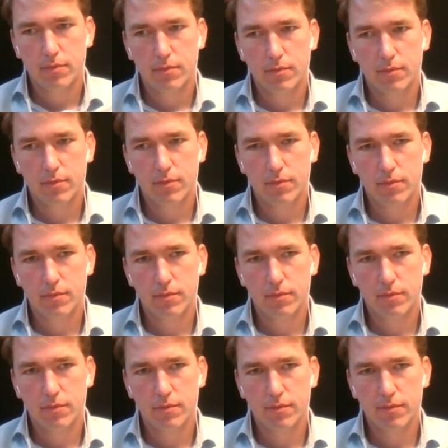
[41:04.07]

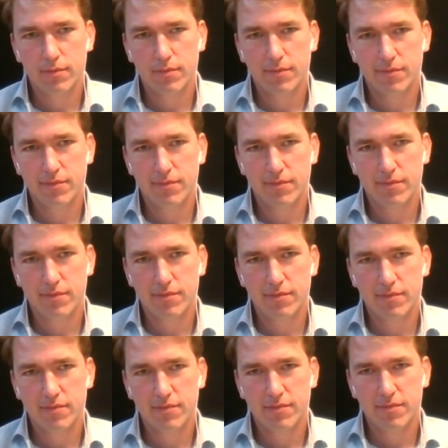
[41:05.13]

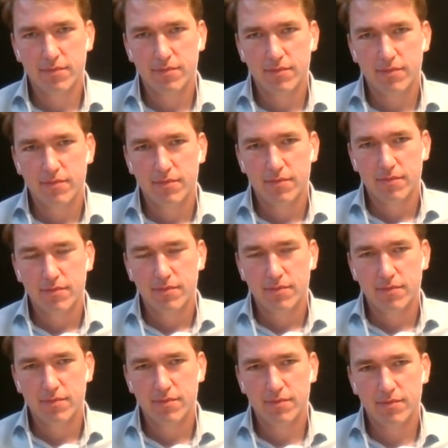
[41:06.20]

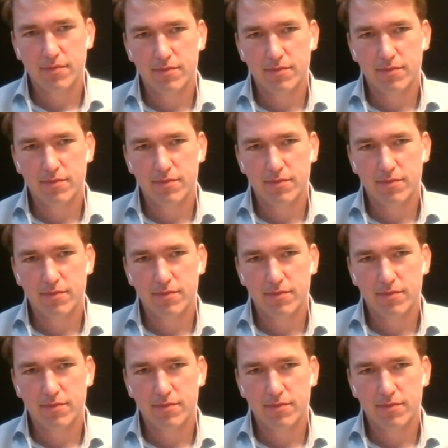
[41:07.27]
No words are spoken by the person on screen.